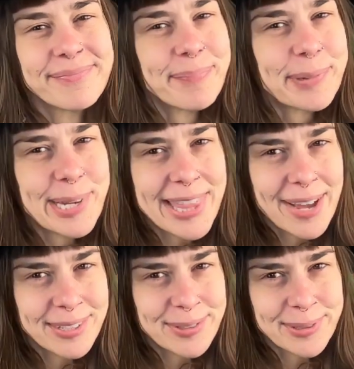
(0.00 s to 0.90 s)
Breathe
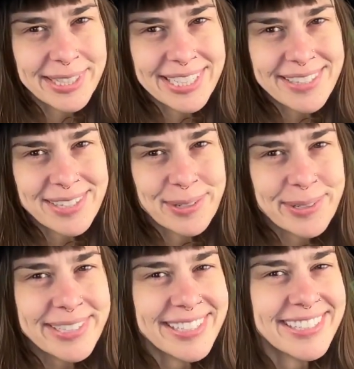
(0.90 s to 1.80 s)
out and release your
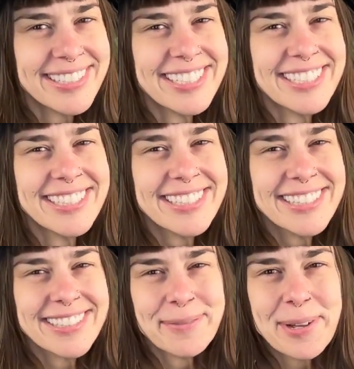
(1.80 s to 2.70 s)

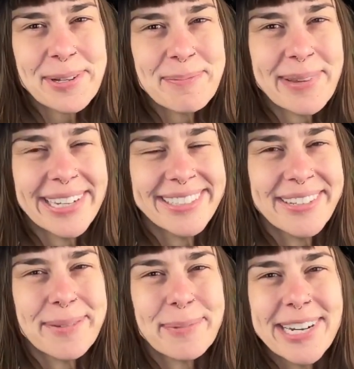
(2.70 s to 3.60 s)
resistance. Welcome back to
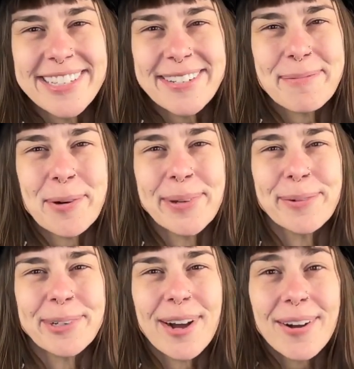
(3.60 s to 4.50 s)
the present moment
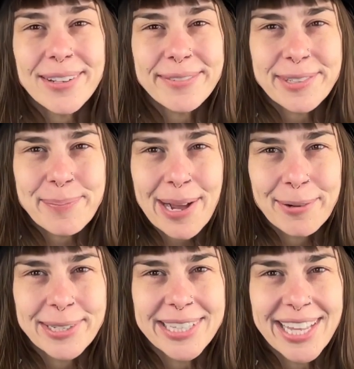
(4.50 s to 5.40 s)
where all of your
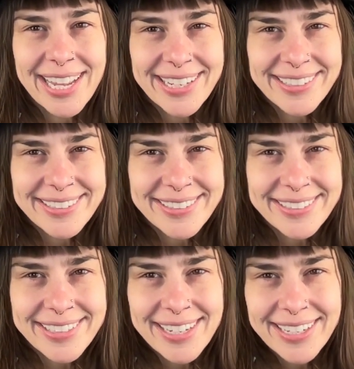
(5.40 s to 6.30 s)
power
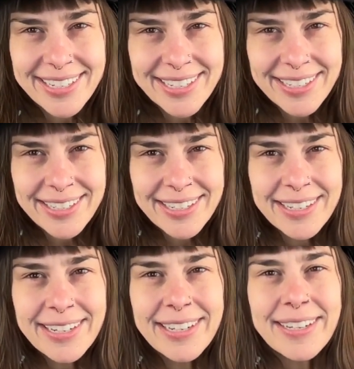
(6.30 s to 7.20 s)
lies.
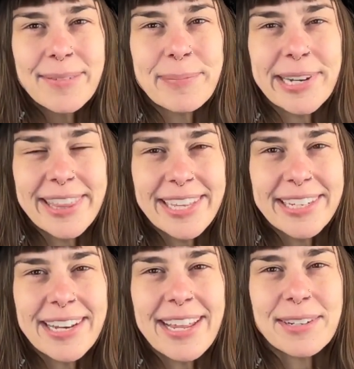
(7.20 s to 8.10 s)
Breathe
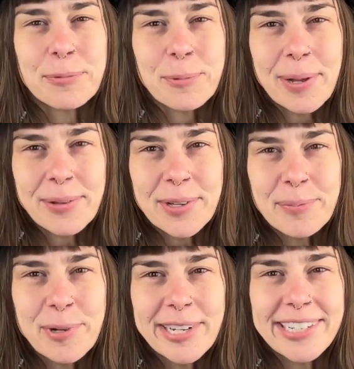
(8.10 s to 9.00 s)
in and welcome
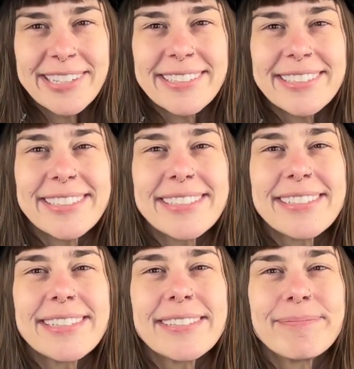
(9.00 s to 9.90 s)
what is.